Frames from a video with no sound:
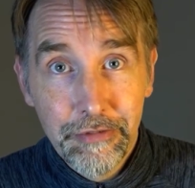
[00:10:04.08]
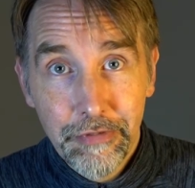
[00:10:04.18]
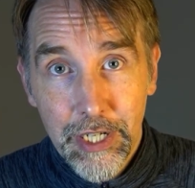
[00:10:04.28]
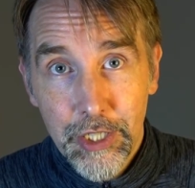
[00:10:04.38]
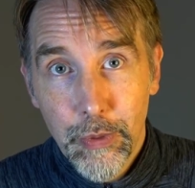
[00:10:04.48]

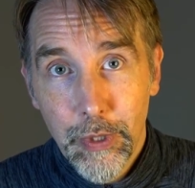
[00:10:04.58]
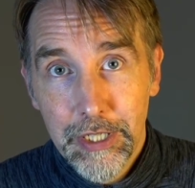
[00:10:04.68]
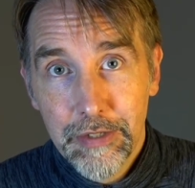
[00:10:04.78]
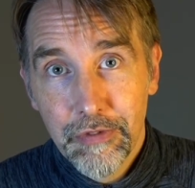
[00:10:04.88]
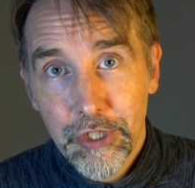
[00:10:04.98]

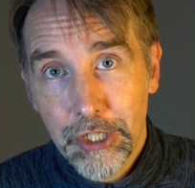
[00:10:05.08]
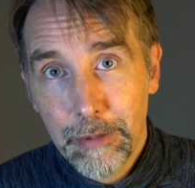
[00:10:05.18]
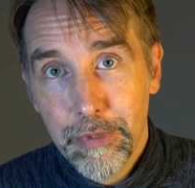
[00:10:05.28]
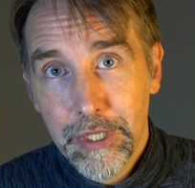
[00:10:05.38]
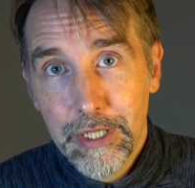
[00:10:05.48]
infatuation for
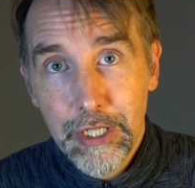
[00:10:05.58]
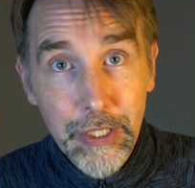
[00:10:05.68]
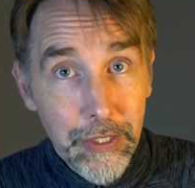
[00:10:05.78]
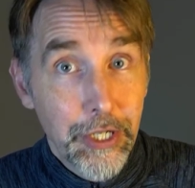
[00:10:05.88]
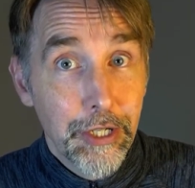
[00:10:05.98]
somebody that
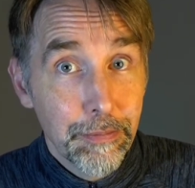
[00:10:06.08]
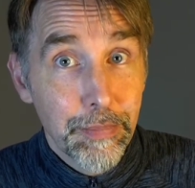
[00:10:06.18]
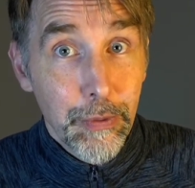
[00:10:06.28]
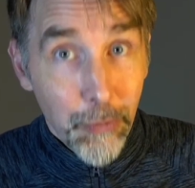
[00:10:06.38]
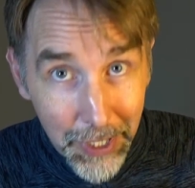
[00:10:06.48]
you can't
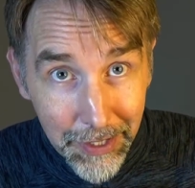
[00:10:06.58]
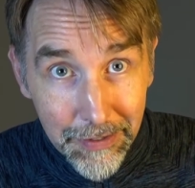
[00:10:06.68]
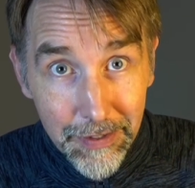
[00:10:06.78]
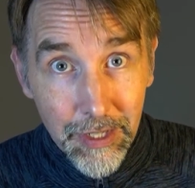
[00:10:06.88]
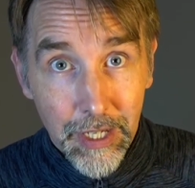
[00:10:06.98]
be
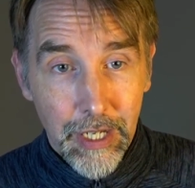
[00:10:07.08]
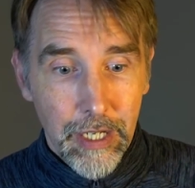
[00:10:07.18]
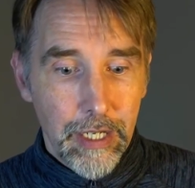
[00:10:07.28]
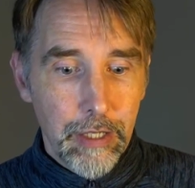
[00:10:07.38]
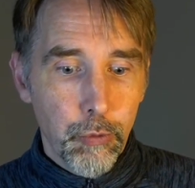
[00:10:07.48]
with,
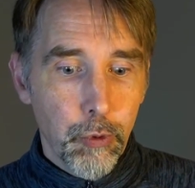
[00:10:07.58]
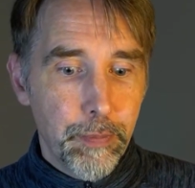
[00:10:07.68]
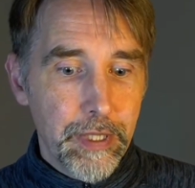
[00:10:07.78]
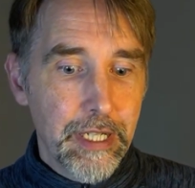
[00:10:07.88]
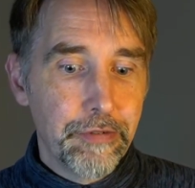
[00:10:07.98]
it will
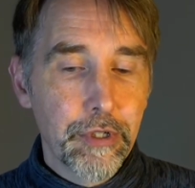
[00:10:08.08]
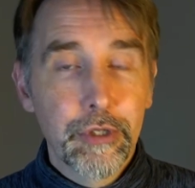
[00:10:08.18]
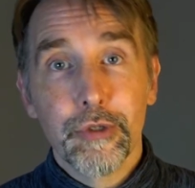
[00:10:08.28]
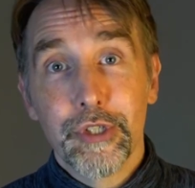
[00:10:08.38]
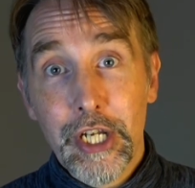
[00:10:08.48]
be
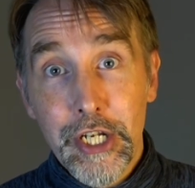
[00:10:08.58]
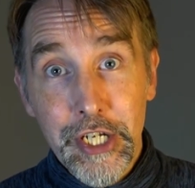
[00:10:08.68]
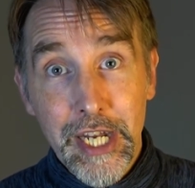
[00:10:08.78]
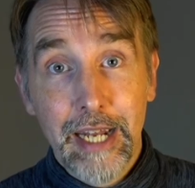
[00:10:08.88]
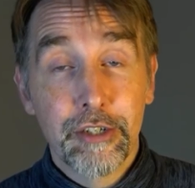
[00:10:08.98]
difficult to
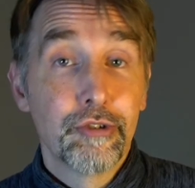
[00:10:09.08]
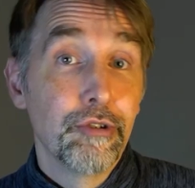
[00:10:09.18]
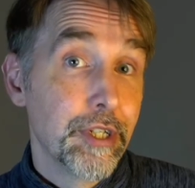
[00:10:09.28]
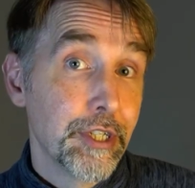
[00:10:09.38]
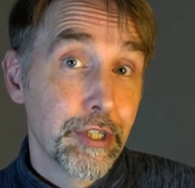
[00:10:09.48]

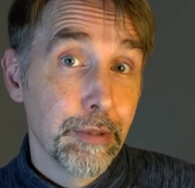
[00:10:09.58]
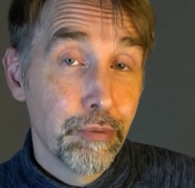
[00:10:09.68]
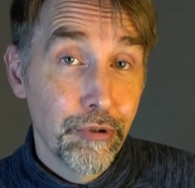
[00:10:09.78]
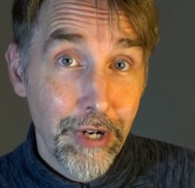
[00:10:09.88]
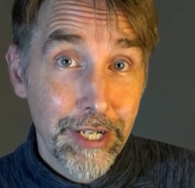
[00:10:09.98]
naturally
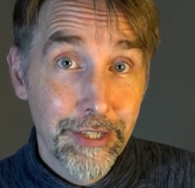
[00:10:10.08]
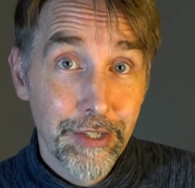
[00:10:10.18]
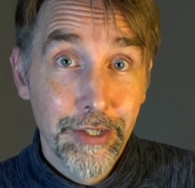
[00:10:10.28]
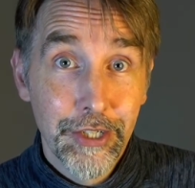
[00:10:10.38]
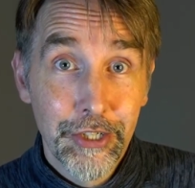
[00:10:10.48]
suppress
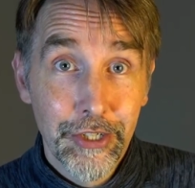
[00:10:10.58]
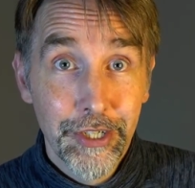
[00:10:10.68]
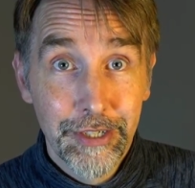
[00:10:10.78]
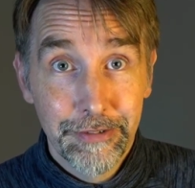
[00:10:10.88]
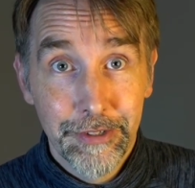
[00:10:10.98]
the
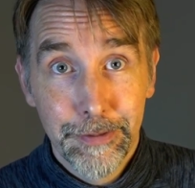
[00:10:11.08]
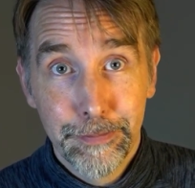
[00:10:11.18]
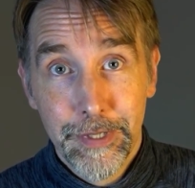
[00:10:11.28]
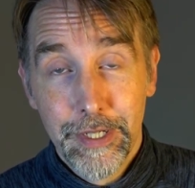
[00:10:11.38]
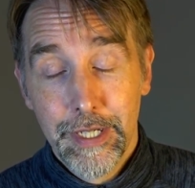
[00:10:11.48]
desire for them.